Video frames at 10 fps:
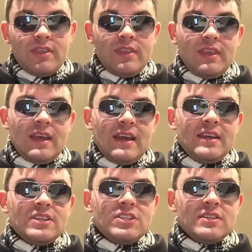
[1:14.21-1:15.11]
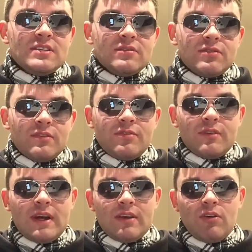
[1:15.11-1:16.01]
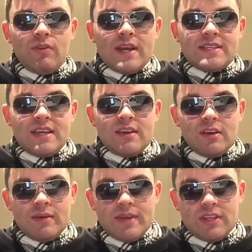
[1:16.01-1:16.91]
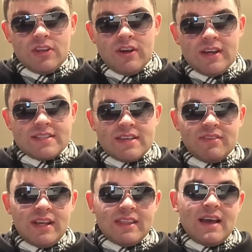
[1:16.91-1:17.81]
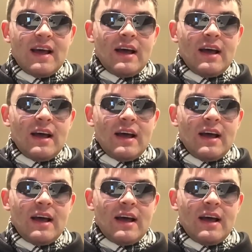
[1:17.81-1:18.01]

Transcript: the ages already. I mean, not as if like that.